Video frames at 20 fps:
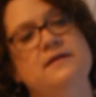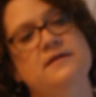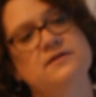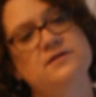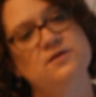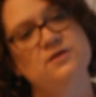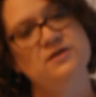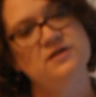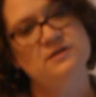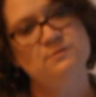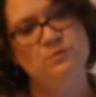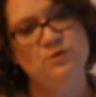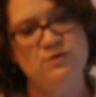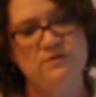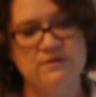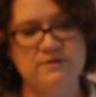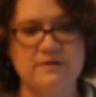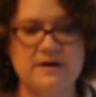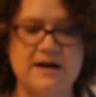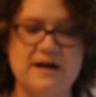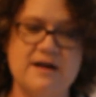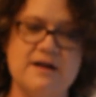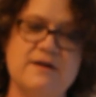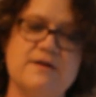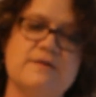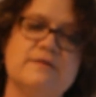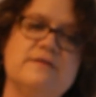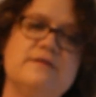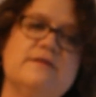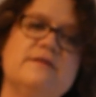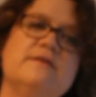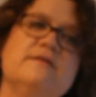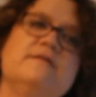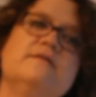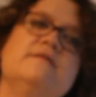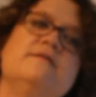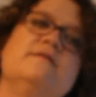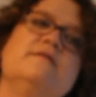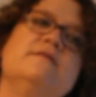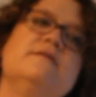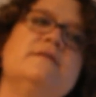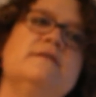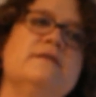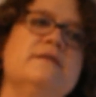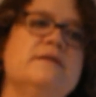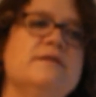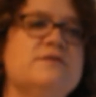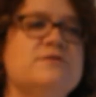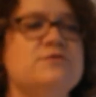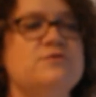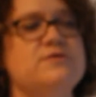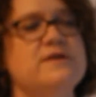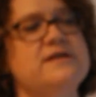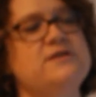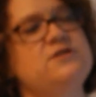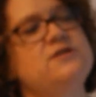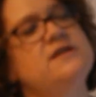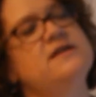So you just move it around, stretch